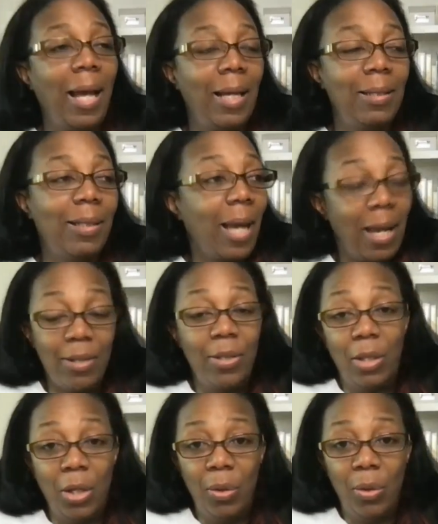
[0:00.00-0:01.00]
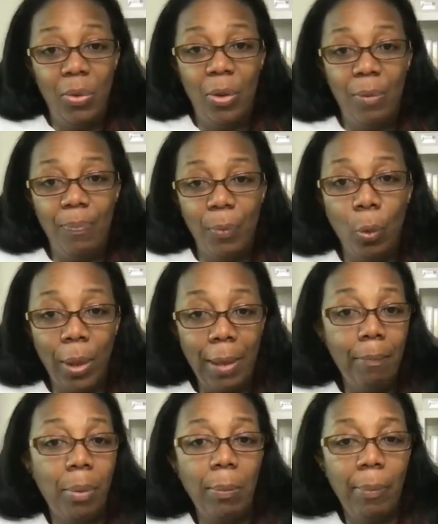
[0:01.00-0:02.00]
and execute them or
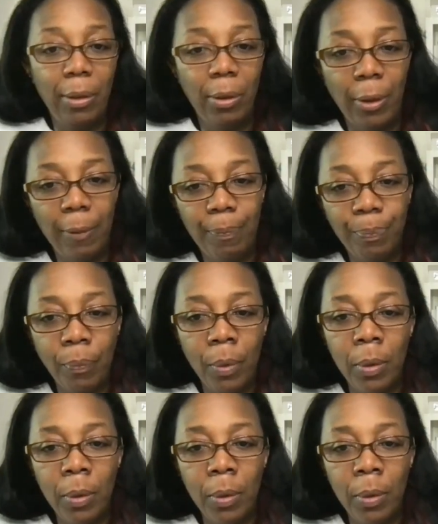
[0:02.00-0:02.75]
implement them.